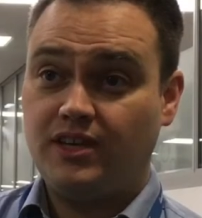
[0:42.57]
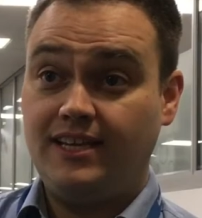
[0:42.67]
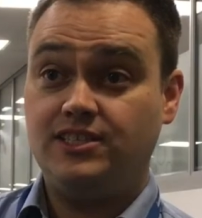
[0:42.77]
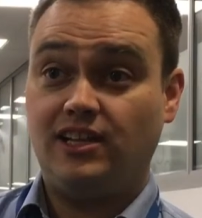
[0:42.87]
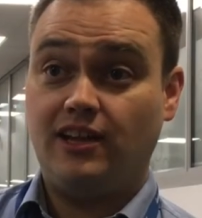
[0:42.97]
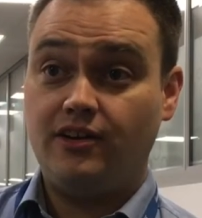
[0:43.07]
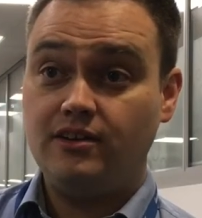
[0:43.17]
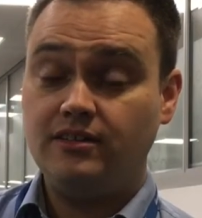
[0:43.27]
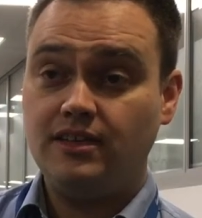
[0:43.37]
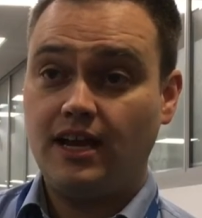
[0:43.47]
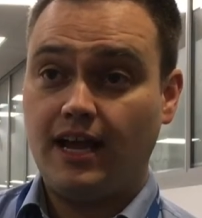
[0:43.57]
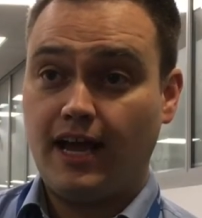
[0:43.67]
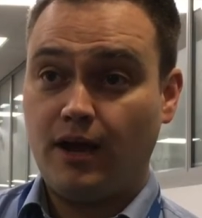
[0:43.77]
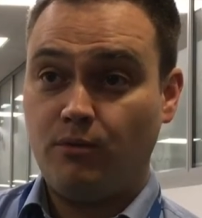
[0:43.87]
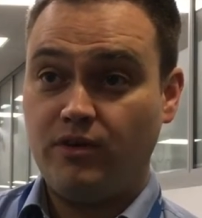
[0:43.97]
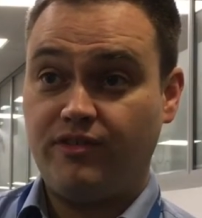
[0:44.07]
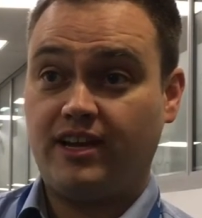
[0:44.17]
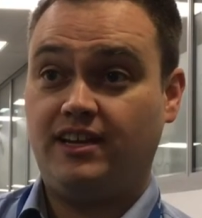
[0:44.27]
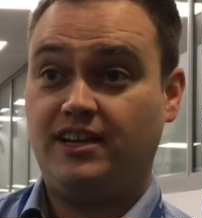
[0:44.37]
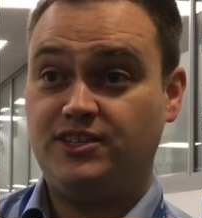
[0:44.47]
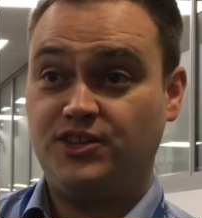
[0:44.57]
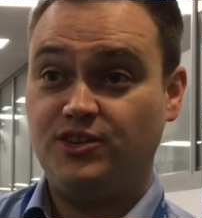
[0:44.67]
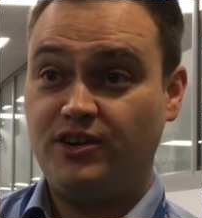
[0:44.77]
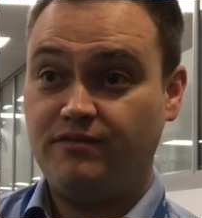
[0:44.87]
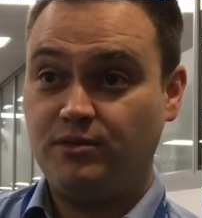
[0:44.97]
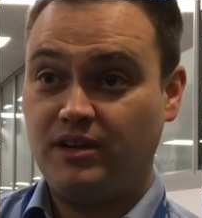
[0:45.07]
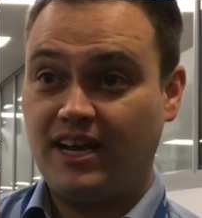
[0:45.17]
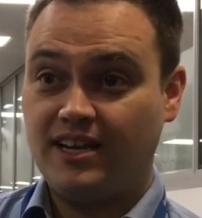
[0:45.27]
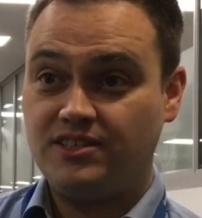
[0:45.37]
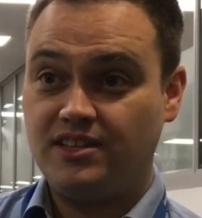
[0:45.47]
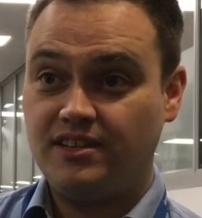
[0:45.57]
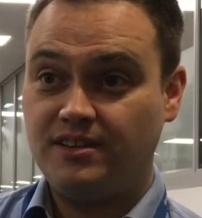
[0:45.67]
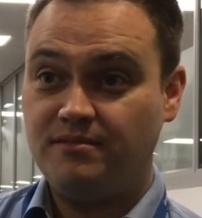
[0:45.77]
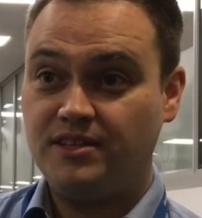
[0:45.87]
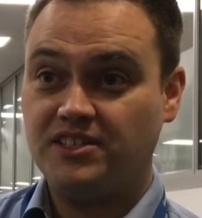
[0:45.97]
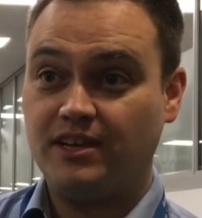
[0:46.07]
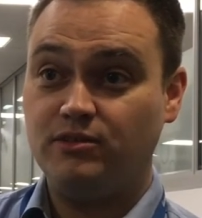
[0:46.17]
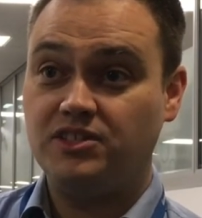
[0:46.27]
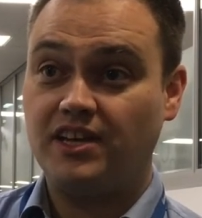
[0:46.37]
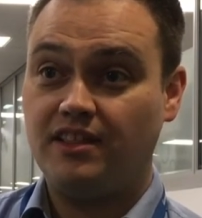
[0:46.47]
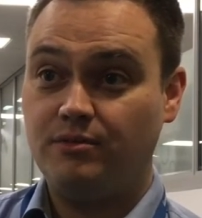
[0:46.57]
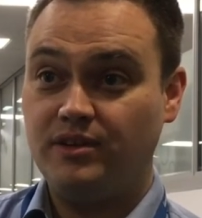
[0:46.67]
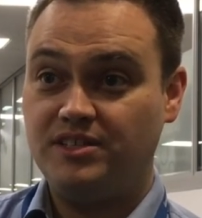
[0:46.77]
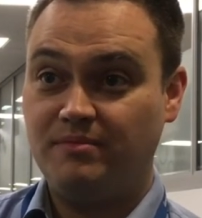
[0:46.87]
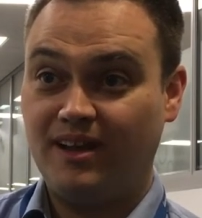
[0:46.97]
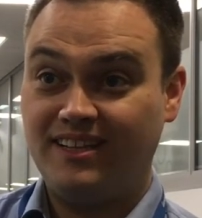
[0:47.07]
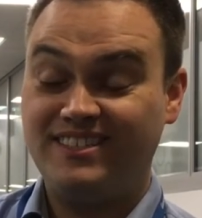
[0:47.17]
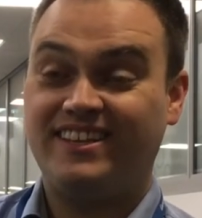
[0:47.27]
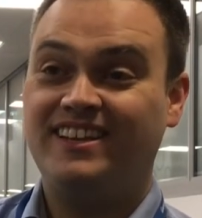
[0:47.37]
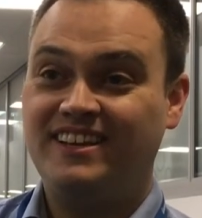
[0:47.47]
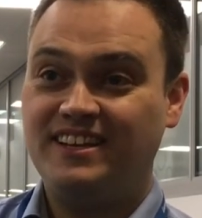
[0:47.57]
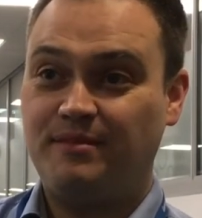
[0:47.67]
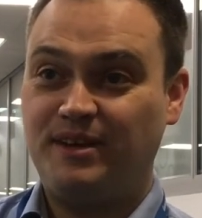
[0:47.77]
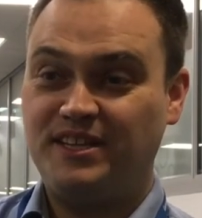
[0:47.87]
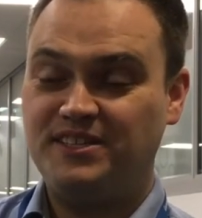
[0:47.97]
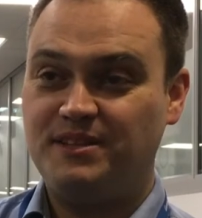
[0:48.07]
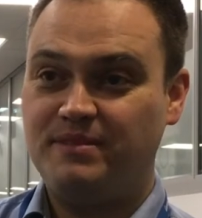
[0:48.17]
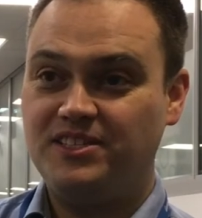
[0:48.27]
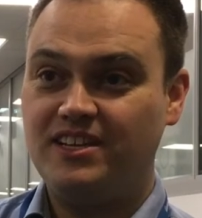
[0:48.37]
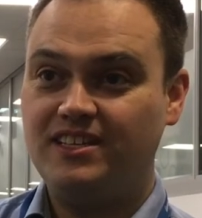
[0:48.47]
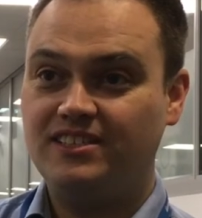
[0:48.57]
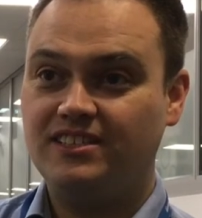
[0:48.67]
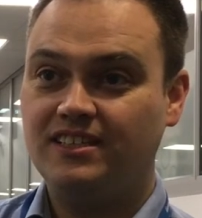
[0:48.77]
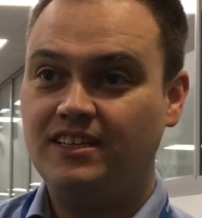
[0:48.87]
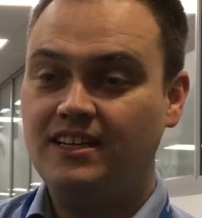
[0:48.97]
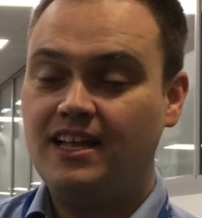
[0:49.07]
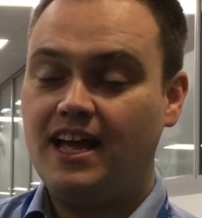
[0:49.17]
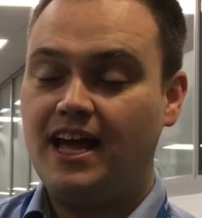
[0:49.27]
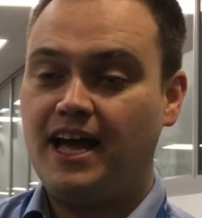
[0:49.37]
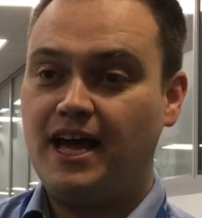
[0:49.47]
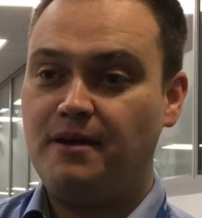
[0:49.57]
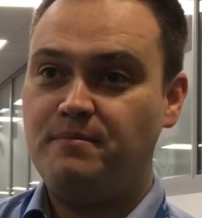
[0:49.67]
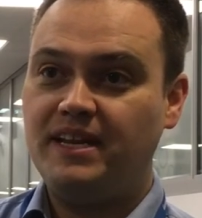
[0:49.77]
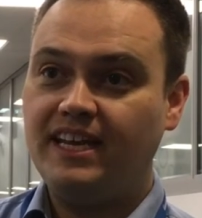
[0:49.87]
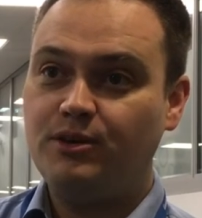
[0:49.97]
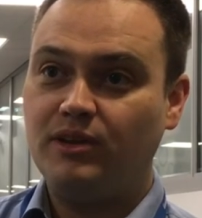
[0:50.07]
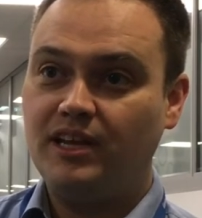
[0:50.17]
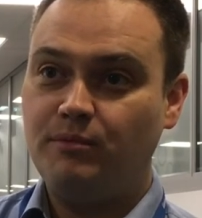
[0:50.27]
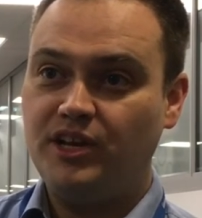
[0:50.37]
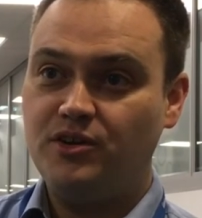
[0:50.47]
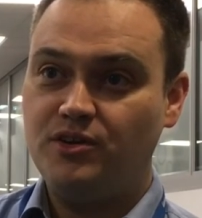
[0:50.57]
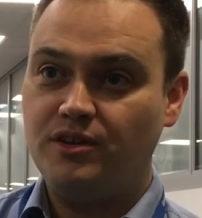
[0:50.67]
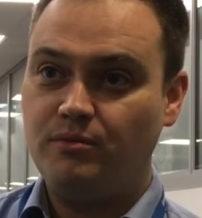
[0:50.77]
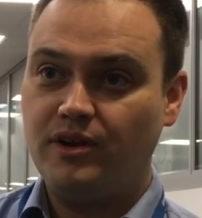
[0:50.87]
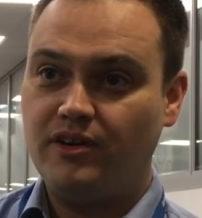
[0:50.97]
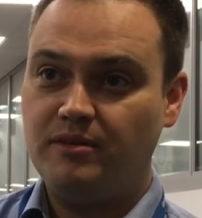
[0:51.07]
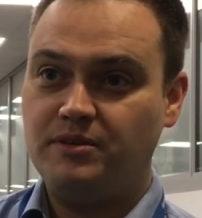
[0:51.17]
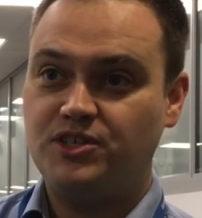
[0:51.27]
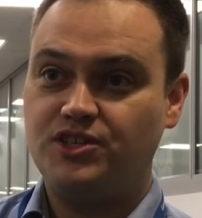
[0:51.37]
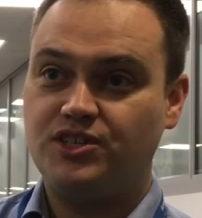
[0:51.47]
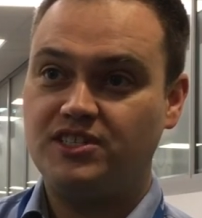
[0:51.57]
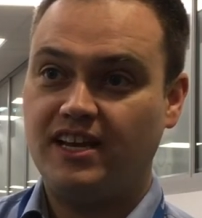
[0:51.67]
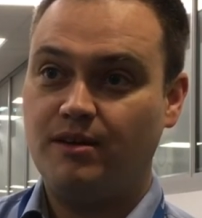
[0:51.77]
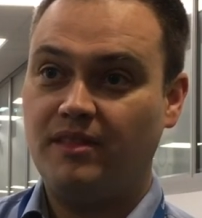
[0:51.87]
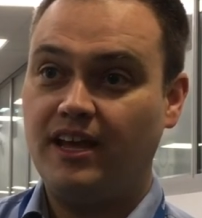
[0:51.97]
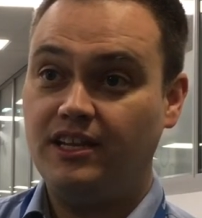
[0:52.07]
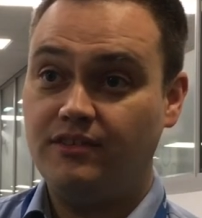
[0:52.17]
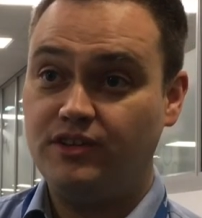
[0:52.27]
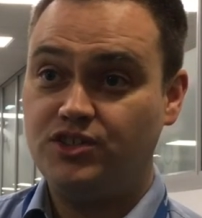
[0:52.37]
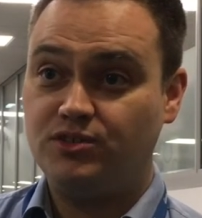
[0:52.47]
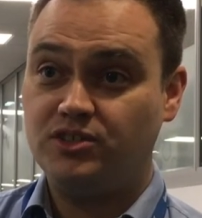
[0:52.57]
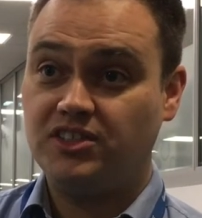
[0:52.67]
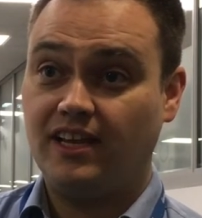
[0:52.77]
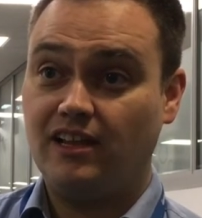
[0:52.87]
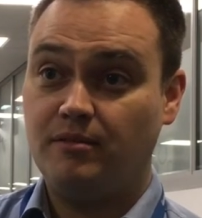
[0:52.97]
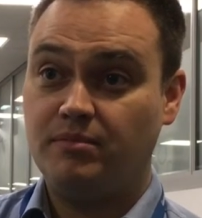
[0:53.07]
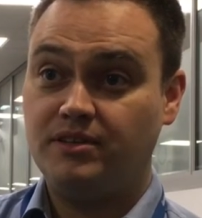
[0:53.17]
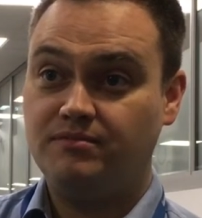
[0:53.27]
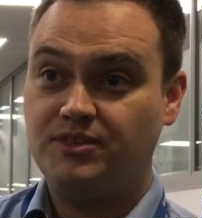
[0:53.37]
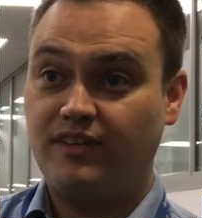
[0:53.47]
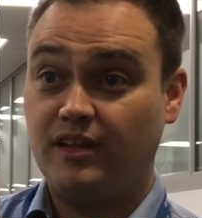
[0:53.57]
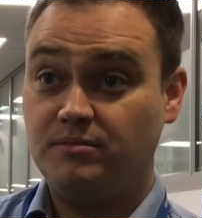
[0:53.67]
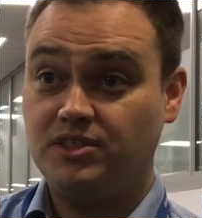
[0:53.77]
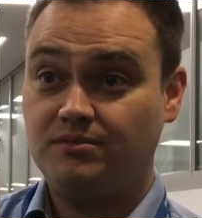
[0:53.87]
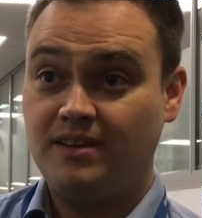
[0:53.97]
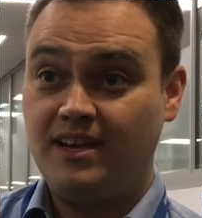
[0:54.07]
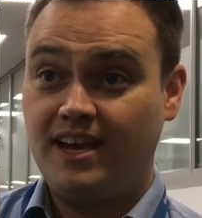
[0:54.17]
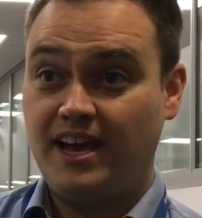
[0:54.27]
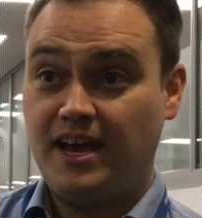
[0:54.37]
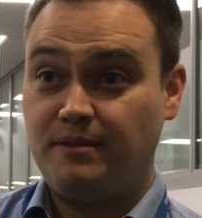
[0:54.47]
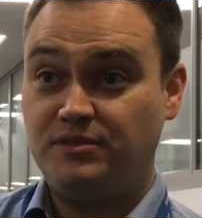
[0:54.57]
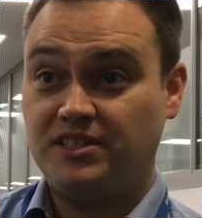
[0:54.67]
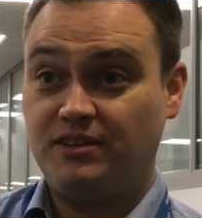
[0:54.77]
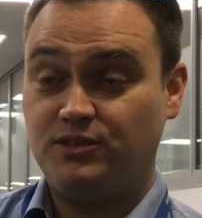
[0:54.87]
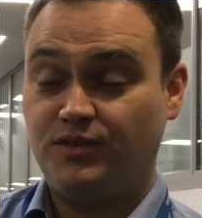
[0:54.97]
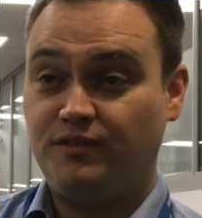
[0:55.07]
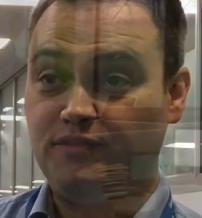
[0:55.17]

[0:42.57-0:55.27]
keen to learn. Uh, we recognise that not everyone has the, the skill set that we demand coming into the business. Uh, but equally, we know that we are in a position to help that individual skill up and develop uh, skills for the